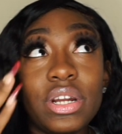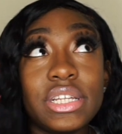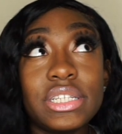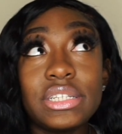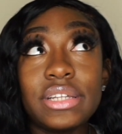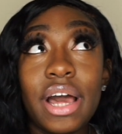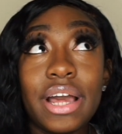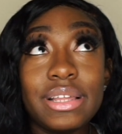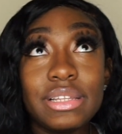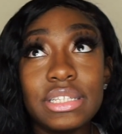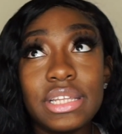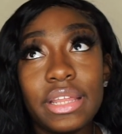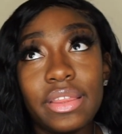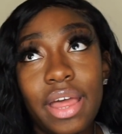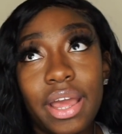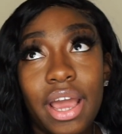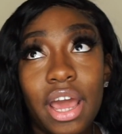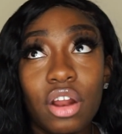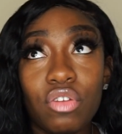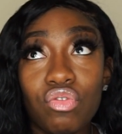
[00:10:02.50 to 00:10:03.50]
to say
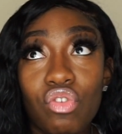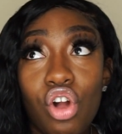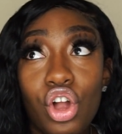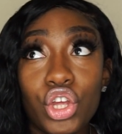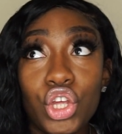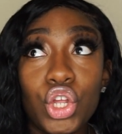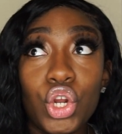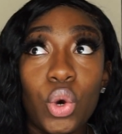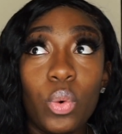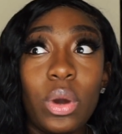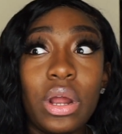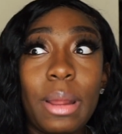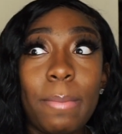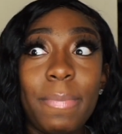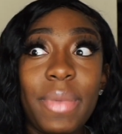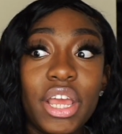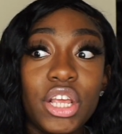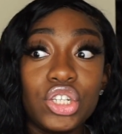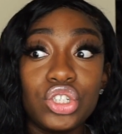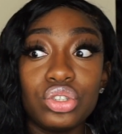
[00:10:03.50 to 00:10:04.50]
that kind of wrong. You don't want to
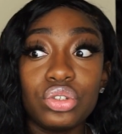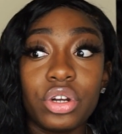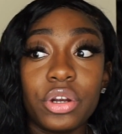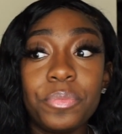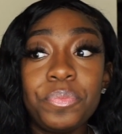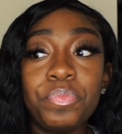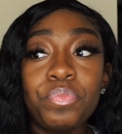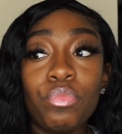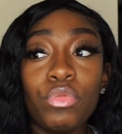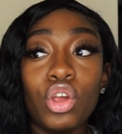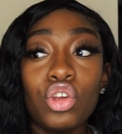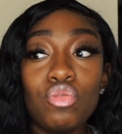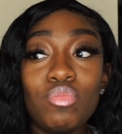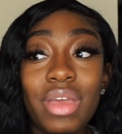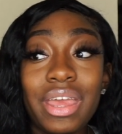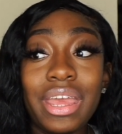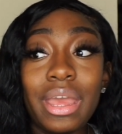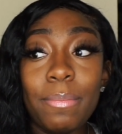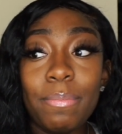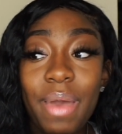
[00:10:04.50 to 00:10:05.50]
make sure you
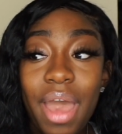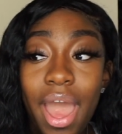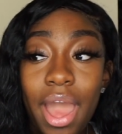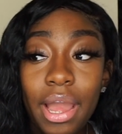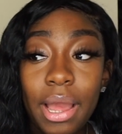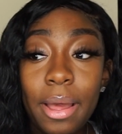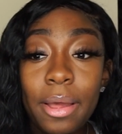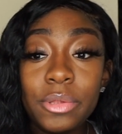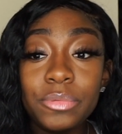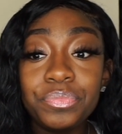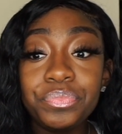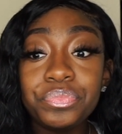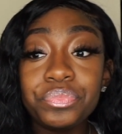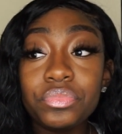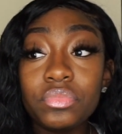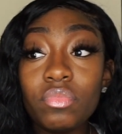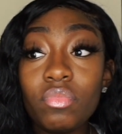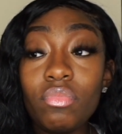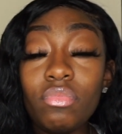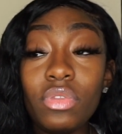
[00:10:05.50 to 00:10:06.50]
make it back,
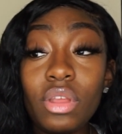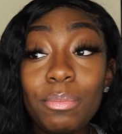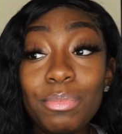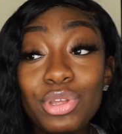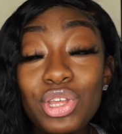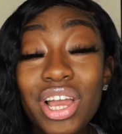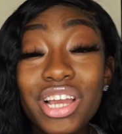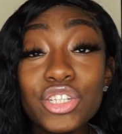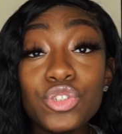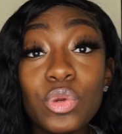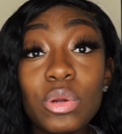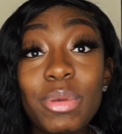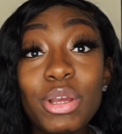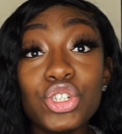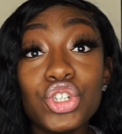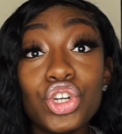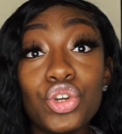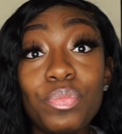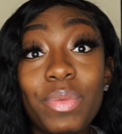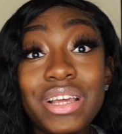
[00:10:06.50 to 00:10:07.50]
but yeah, I just want to make
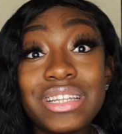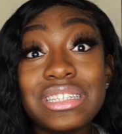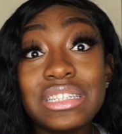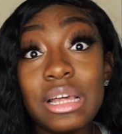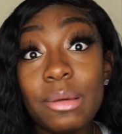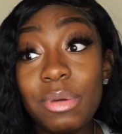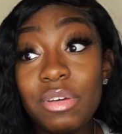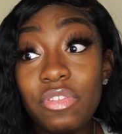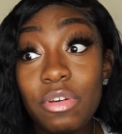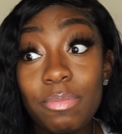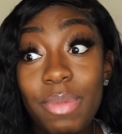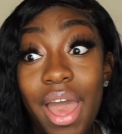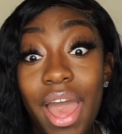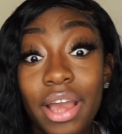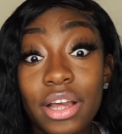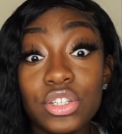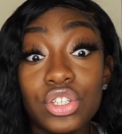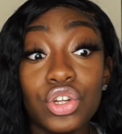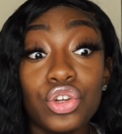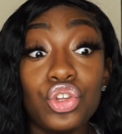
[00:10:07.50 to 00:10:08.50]
sure you make some of it
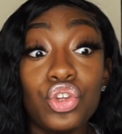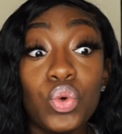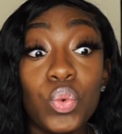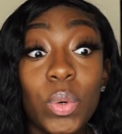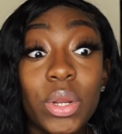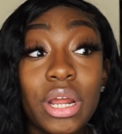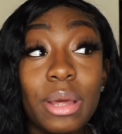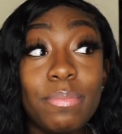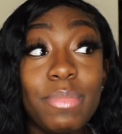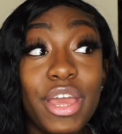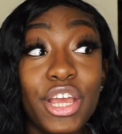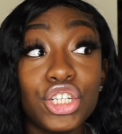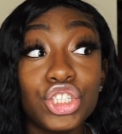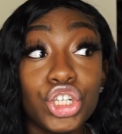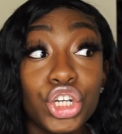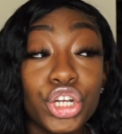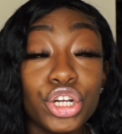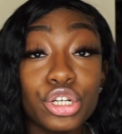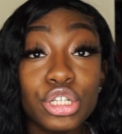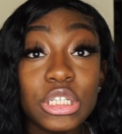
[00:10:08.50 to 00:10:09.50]
back. So you want to make
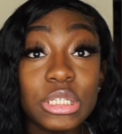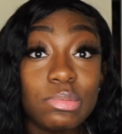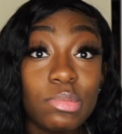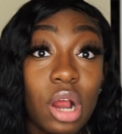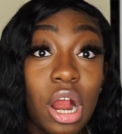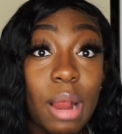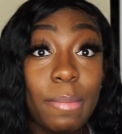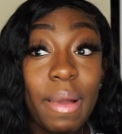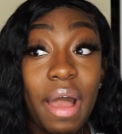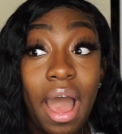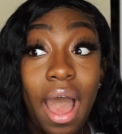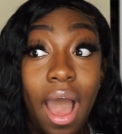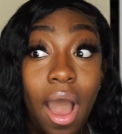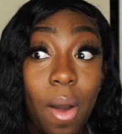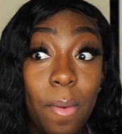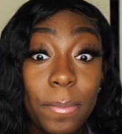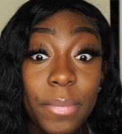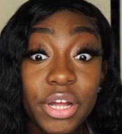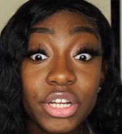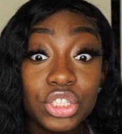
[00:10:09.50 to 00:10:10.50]
sure you're smart about
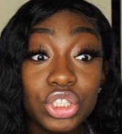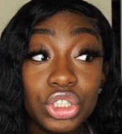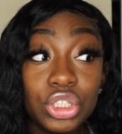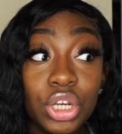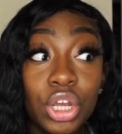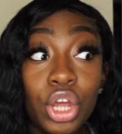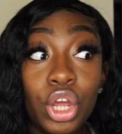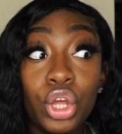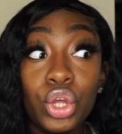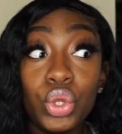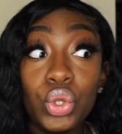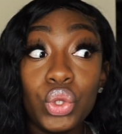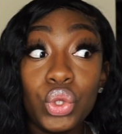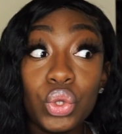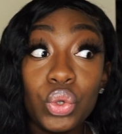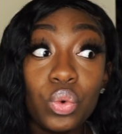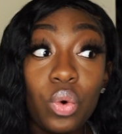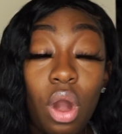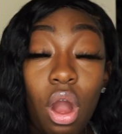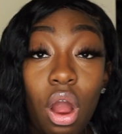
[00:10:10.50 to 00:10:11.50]
how much
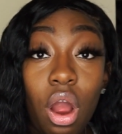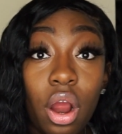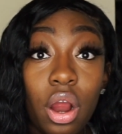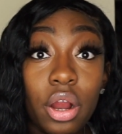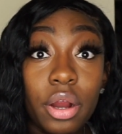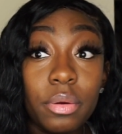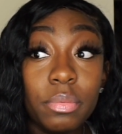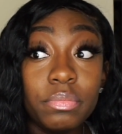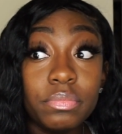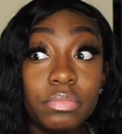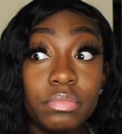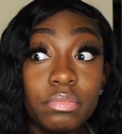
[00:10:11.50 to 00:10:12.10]
you are